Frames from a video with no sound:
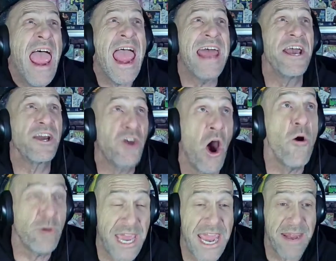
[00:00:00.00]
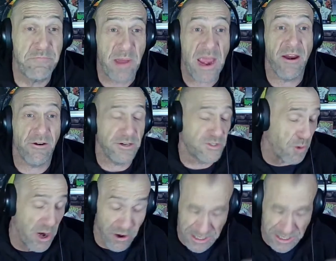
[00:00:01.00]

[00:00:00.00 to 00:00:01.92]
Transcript: And a cocaine bear is where